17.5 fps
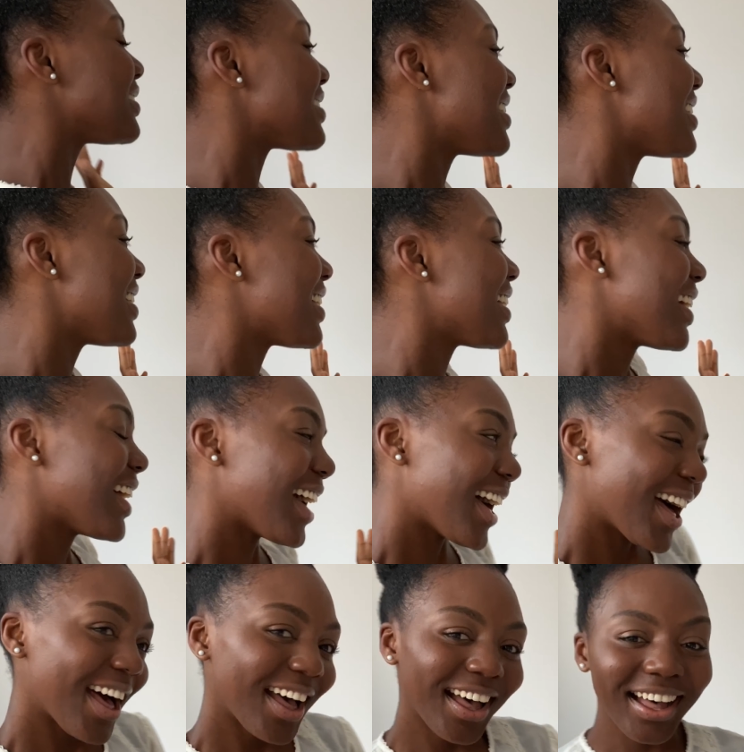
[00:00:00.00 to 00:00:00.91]
didn't
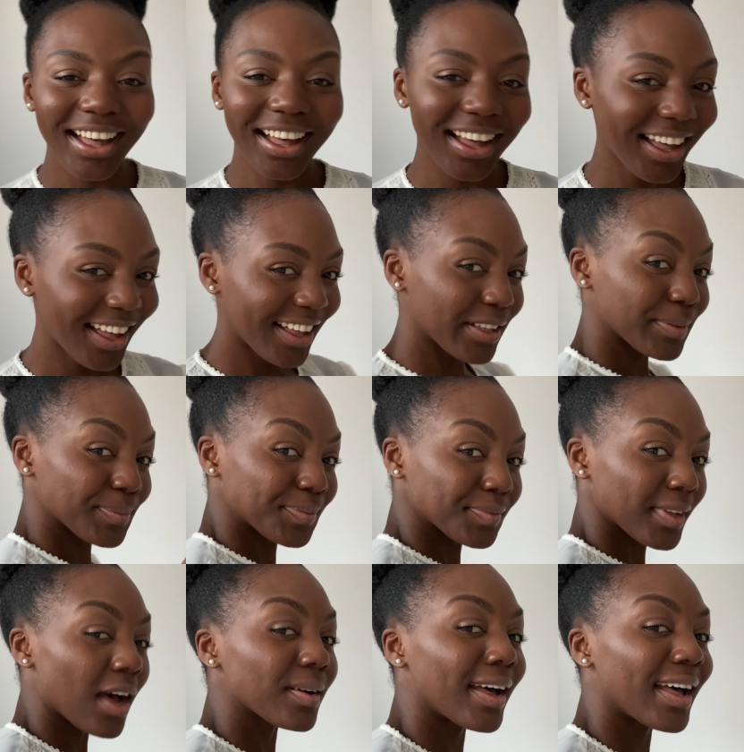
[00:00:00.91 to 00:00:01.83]
hold so well
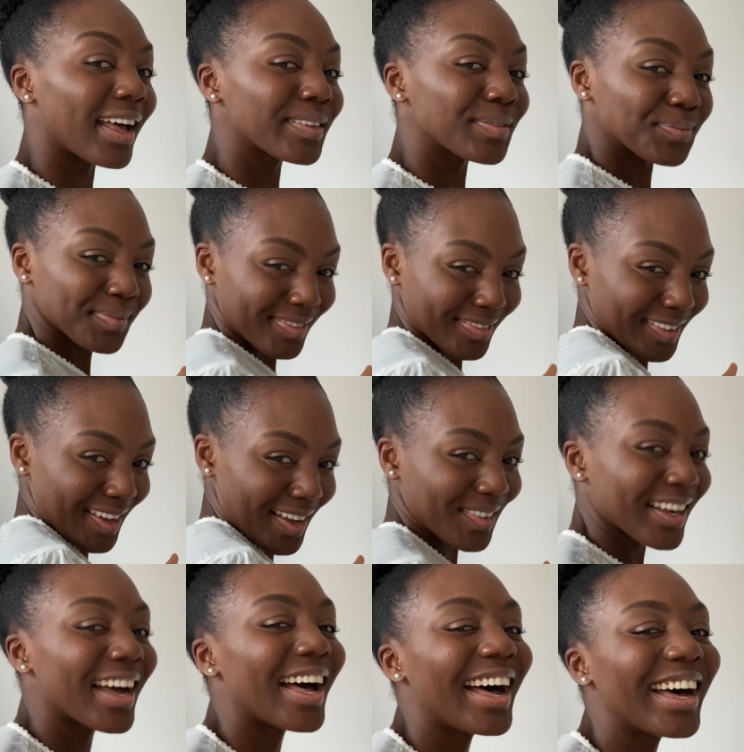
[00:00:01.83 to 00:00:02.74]
because I didn't
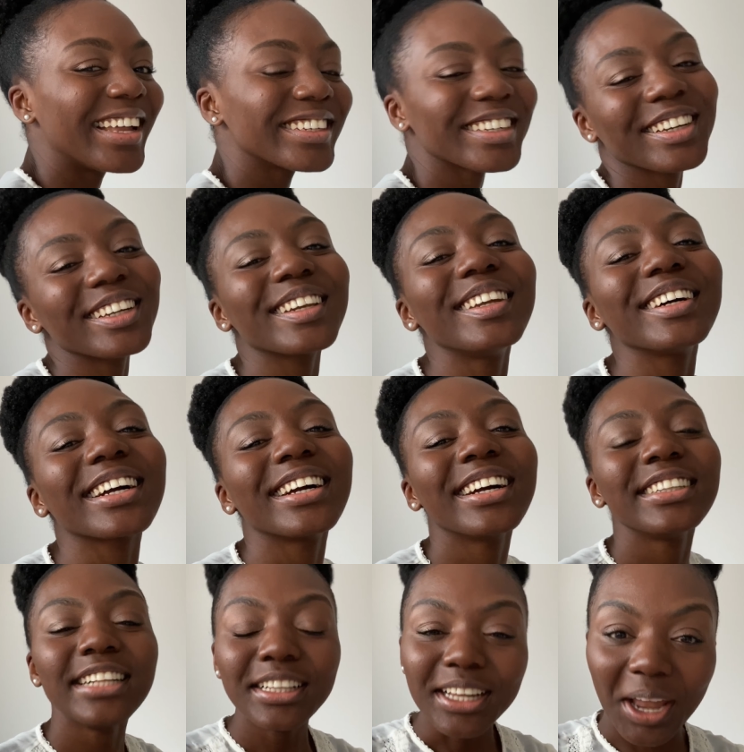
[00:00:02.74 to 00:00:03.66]
put much
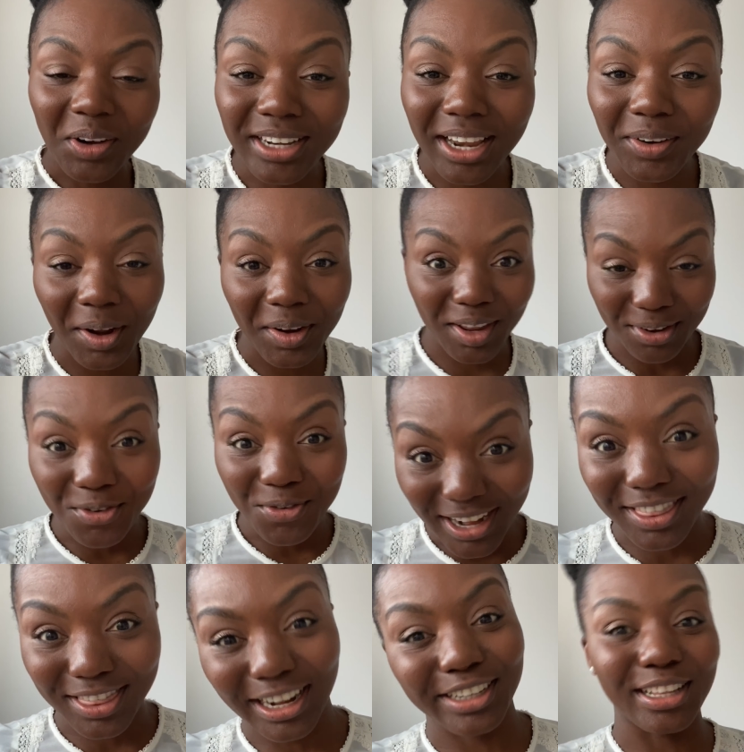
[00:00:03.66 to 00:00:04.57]
gel on
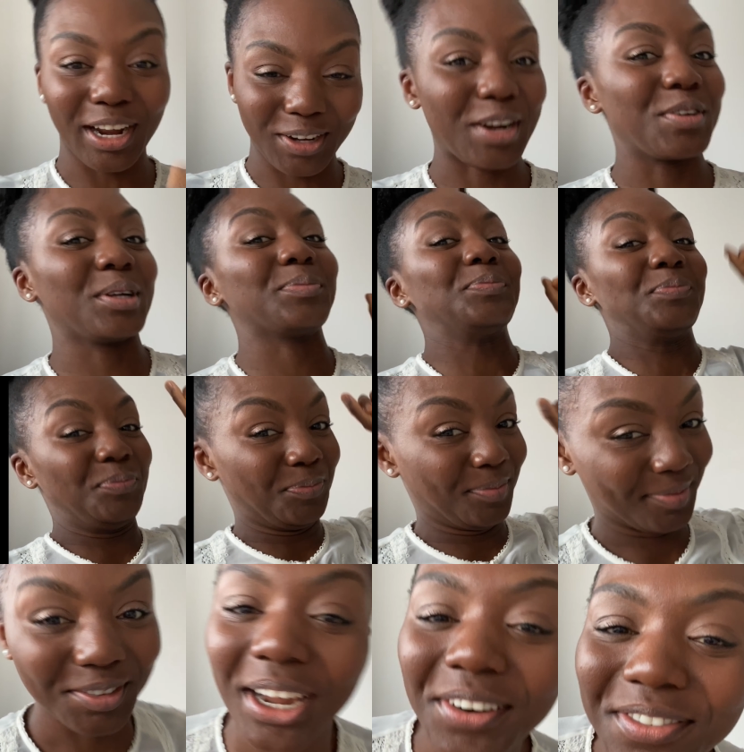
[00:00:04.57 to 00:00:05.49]
there. But also
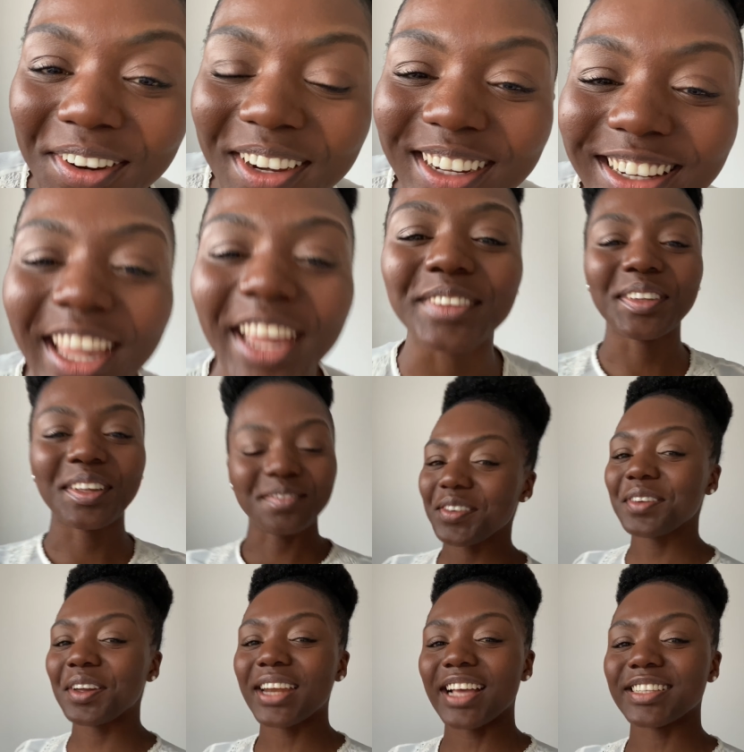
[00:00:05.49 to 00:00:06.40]
you have a neck.
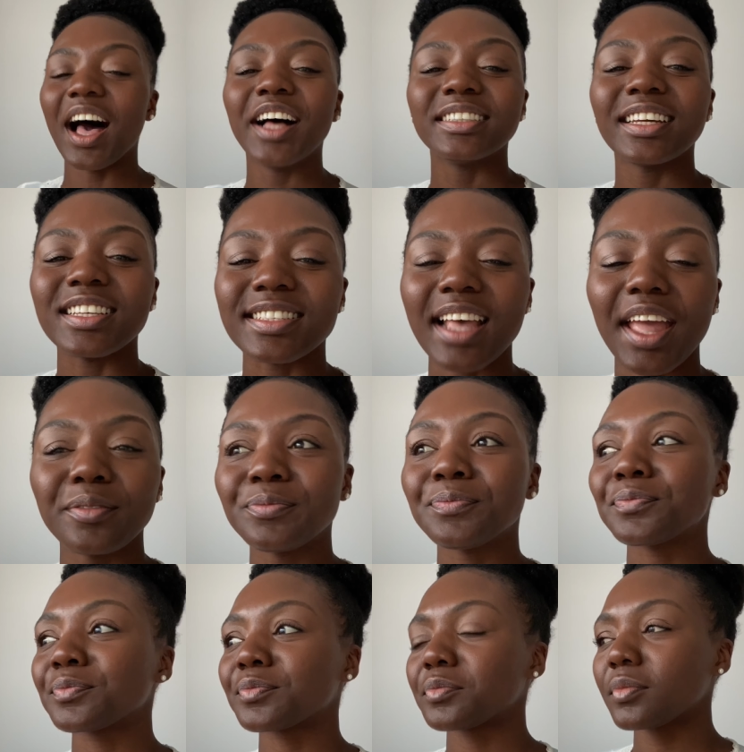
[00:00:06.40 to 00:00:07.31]
If it moves,
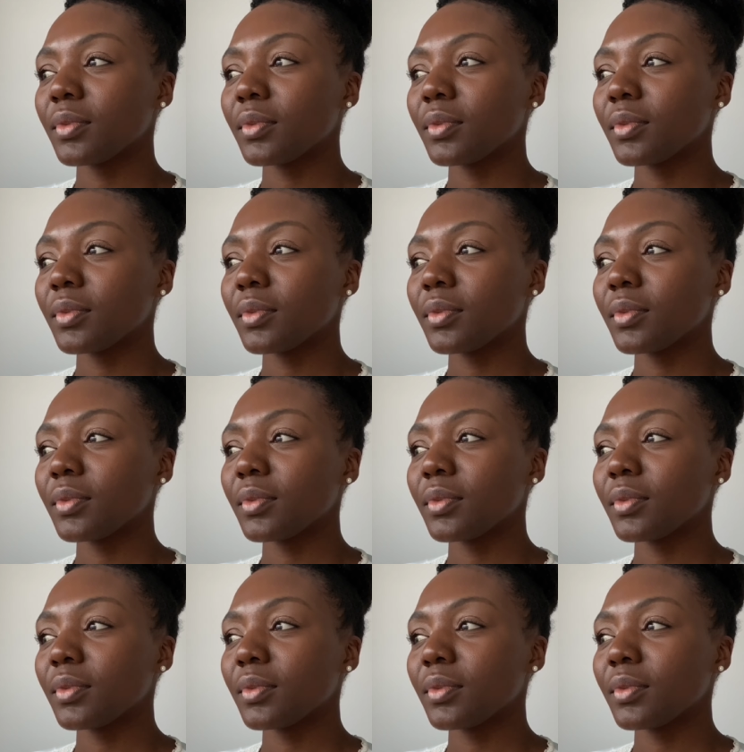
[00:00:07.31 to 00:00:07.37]
that